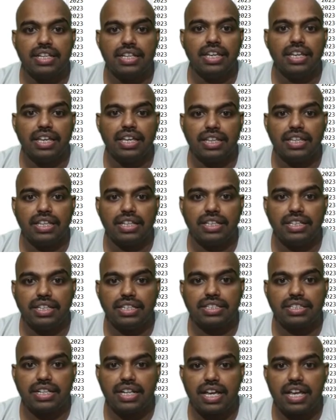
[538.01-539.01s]
In the this
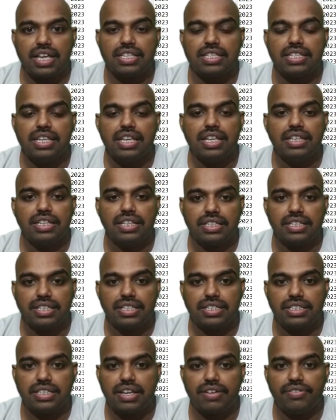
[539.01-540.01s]
class, this is
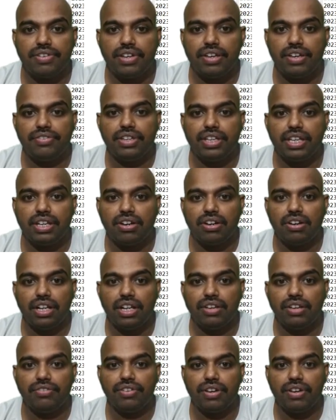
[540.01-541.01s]
the way we
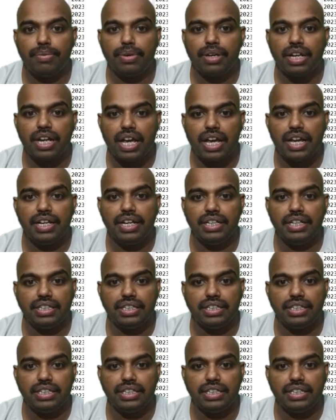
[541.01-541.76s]
calling web client.